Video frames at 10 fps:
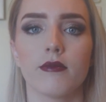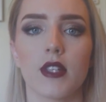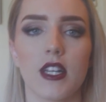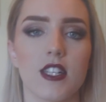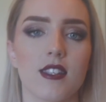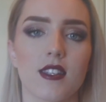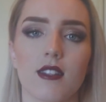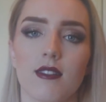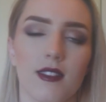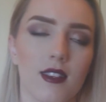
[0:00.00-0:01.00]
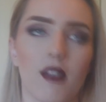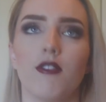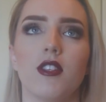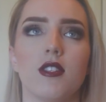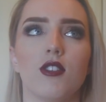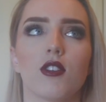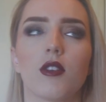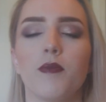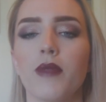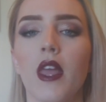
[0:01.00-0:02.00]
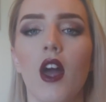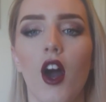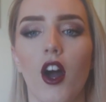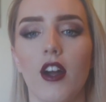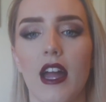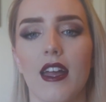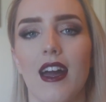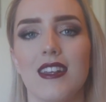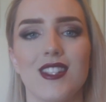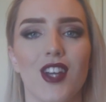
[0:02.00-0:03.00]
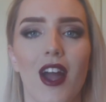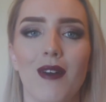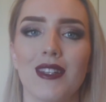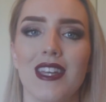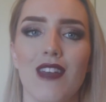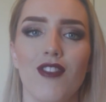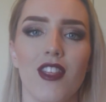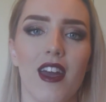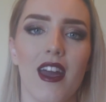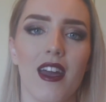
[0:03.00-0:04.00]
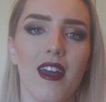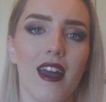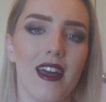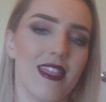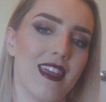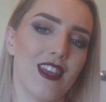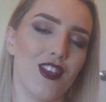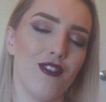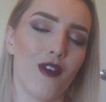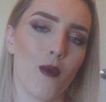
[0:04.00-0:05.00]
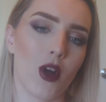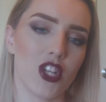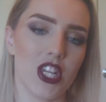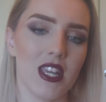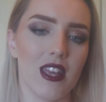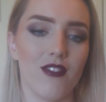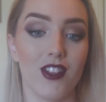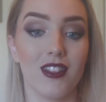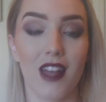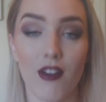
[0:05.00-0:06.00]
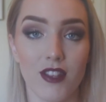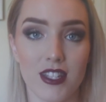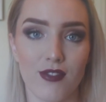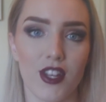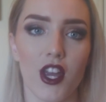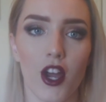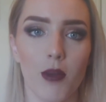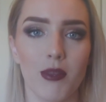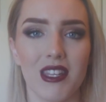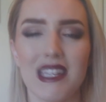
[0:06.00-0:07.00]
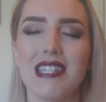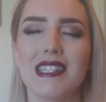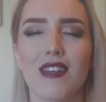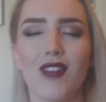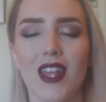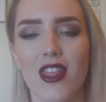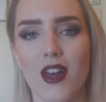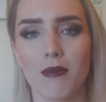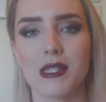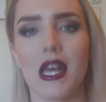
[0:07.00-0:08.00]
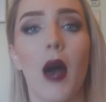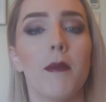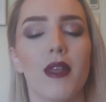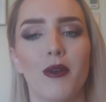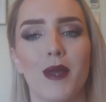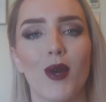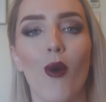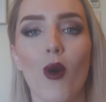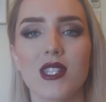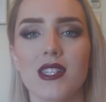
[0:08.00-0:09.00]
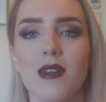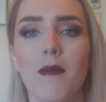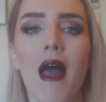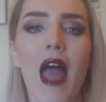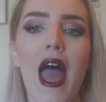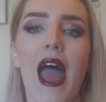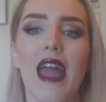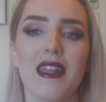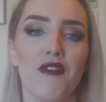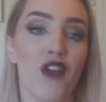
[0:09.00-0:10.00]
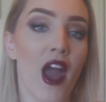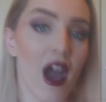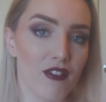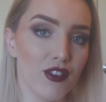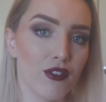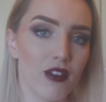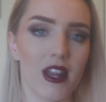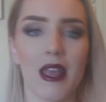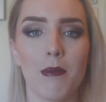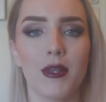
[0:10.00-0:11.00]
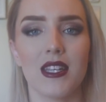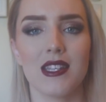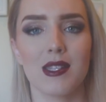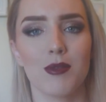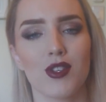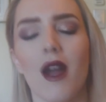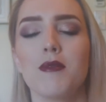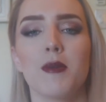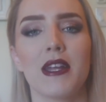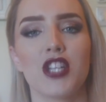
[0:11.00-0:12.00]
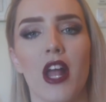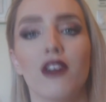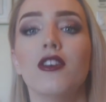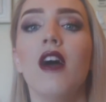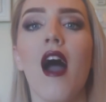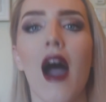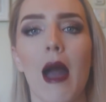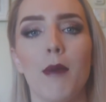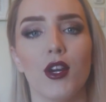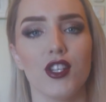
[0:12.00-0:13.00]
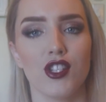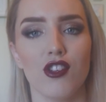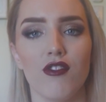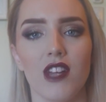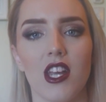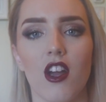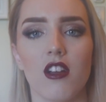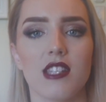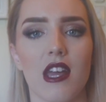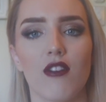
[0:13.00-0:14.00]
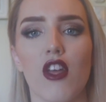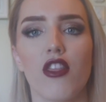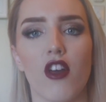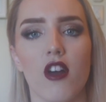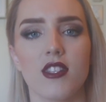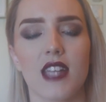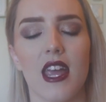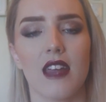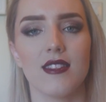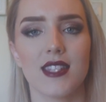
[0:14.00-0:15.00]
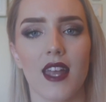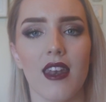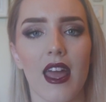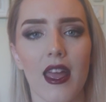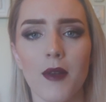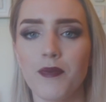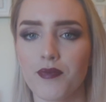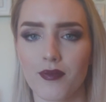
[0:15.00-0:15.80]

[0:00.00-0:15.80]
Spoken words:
I just love this look. Alright guys, so I will leave you there. Thank you for watching. If you love this video, please give it a thumbs up. That would be awesome. And if you haven't already, please subscribe to my channel. I post new videos every Thursday and Sunday.